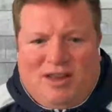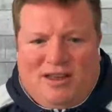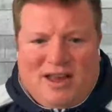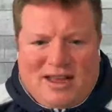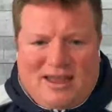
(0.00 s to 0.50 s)

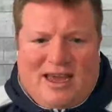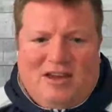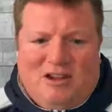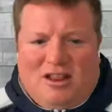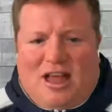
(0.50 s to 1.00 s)
They they
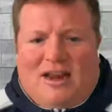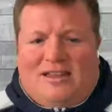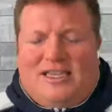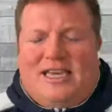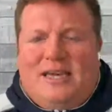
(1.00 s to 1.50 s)
handle a lot
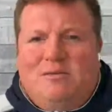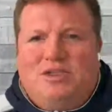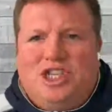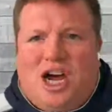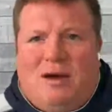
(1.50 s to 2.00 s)
of
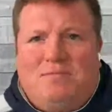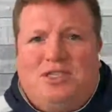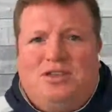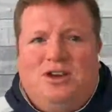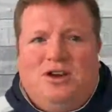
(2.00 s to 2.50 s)
team
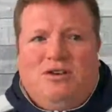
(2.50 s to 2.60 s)
shops